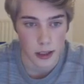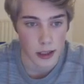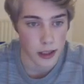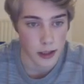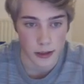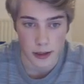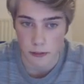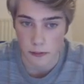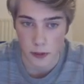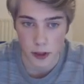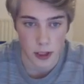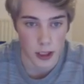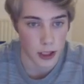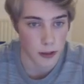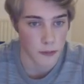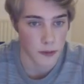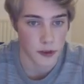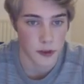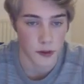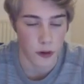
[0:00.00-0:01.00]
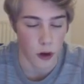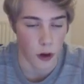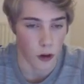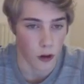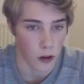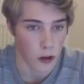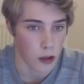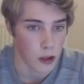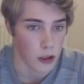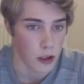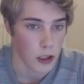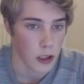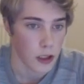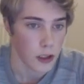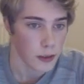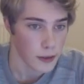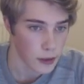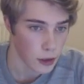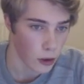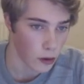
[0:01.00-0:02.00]
you can simply claim the draw.
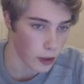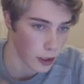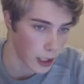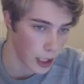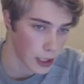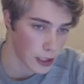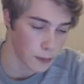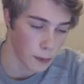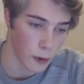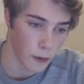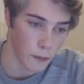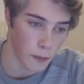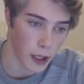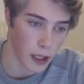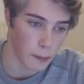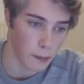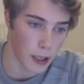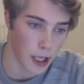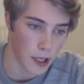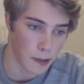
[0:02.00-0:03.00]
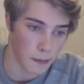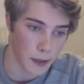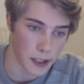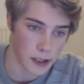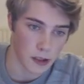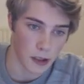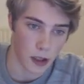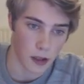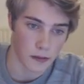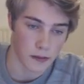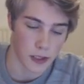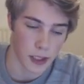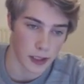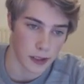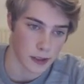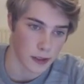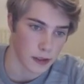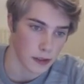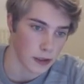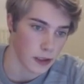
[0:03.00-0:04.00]
So the next move by black makes a lot of
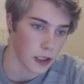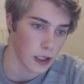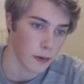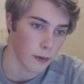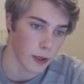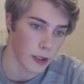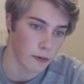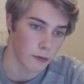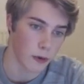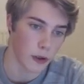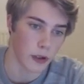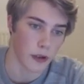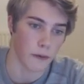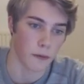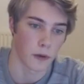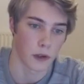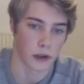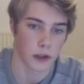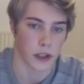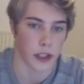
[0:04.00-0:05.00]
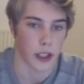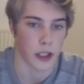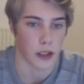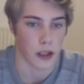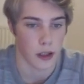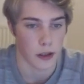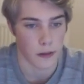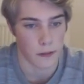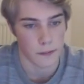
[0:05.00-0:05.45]
sense. He went rook f1 check.